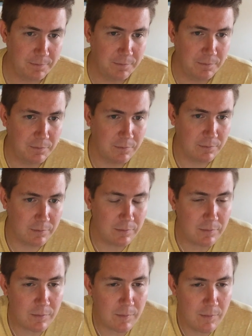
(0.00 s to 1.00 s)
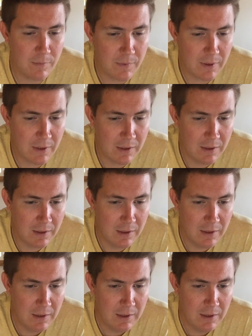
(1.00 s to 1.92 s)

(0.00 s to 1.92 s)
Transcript: (no one is talking)